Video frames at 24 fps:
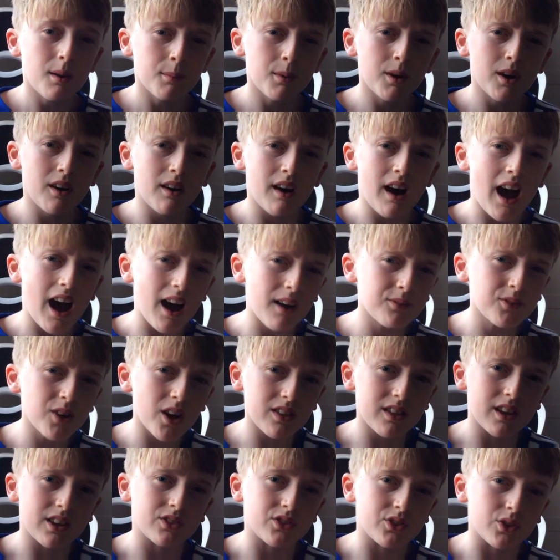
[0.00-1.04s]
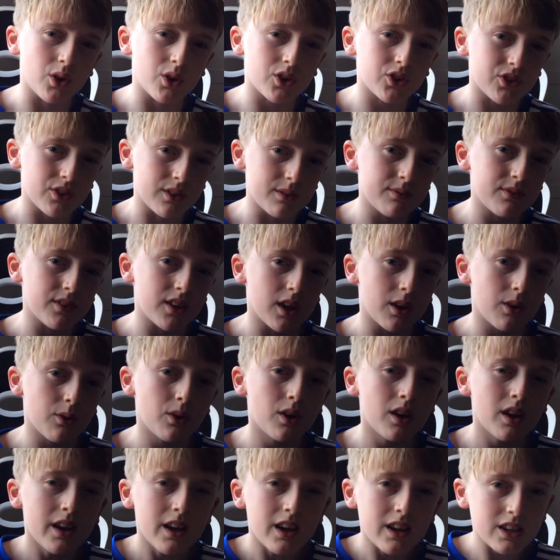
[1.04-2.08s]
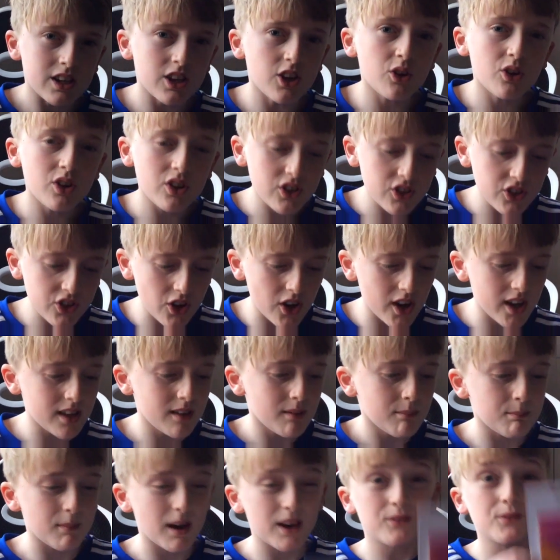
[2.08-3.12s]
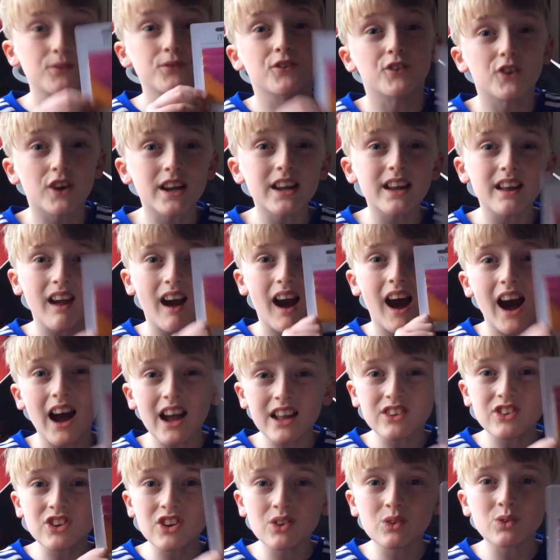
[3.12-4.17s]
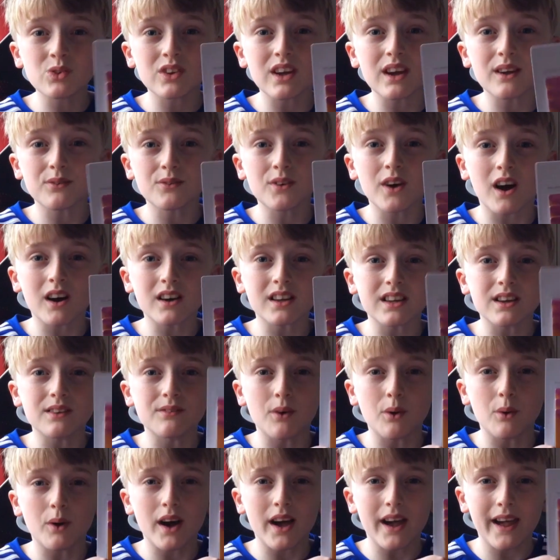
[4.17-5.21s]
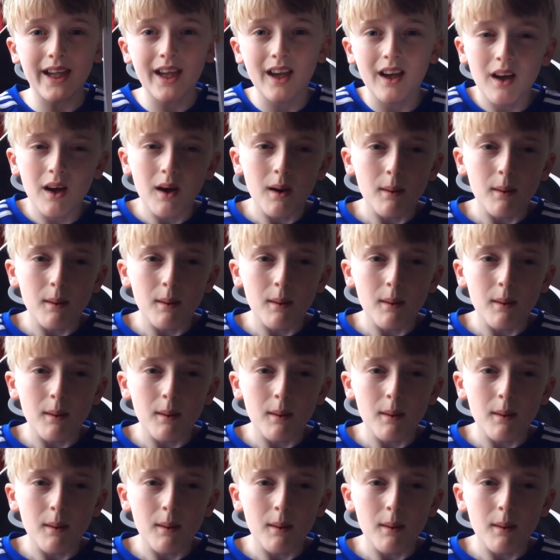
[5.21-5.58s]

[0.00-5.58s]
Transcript: But I've got that sorted for you. You can join my free iTunes gift card giveaway